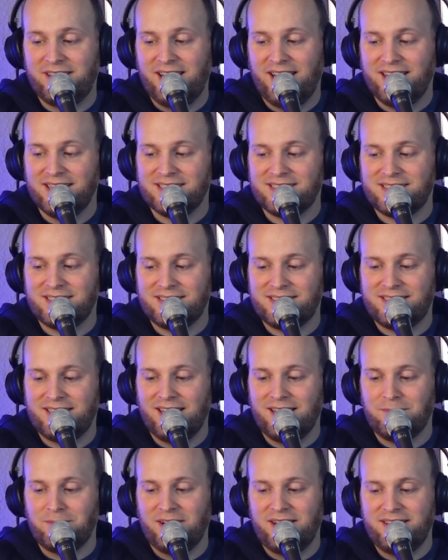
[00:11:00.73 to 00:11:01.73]
guests
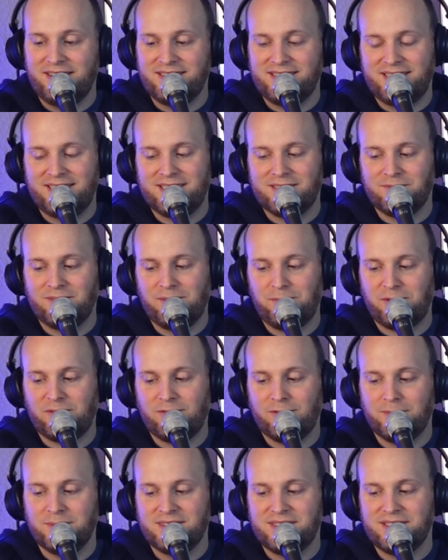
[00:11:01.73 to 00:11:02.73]
celebrate the season with
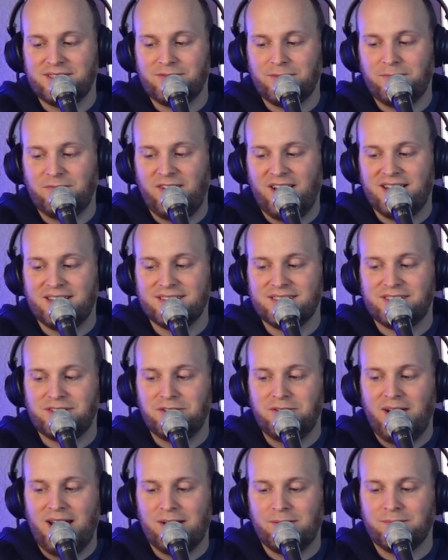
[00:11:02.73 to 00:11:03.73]
performances from Fallon's
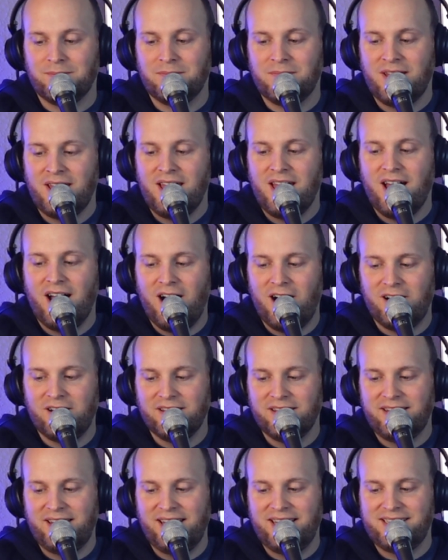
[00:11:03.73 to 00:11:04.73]
new album,
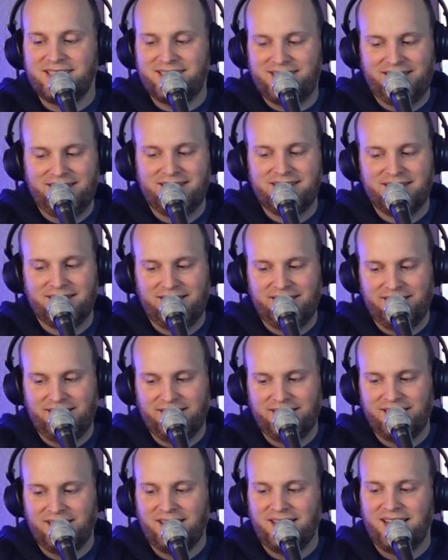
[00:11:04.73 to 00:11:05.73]
Holiday
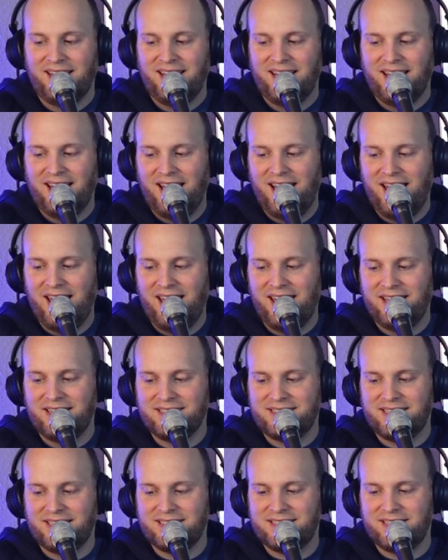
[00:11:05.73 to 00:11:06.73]
Seasoning.
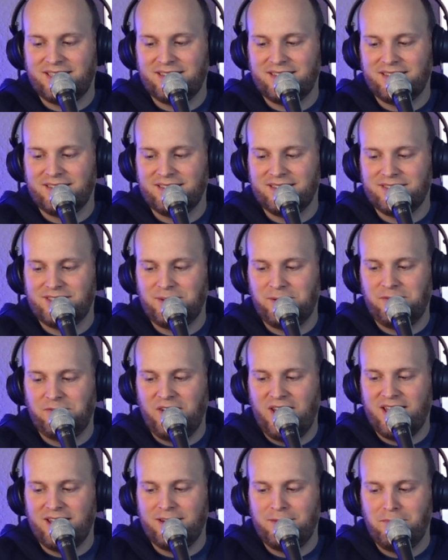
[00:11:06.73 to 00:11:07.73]
It says here, Jimmy
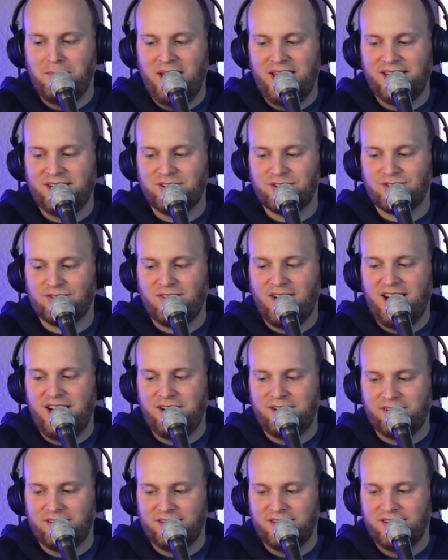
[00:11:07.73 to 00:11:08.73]
Fallon and Meghan
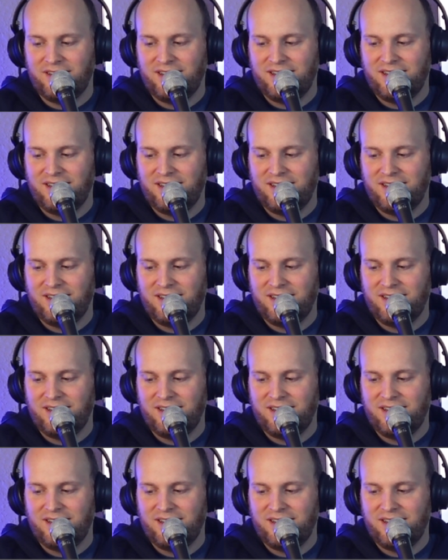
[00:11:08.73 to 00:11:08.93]
Trainor